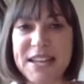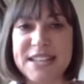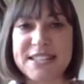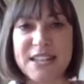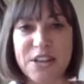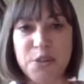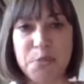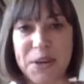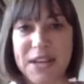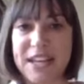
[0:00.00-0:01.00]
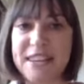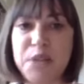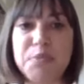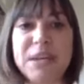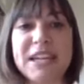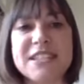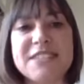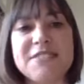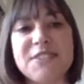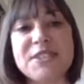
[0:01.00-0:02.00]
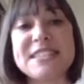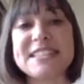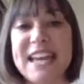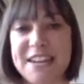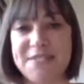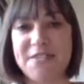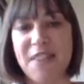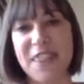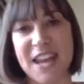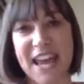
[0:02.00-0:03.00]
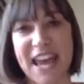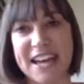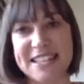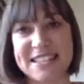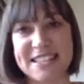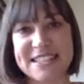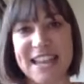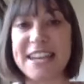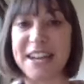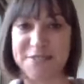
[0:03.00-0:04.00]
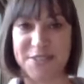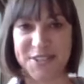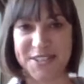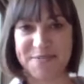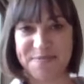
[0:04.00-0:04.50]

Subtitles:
so that your body can then begin to feel safe that it has enough food.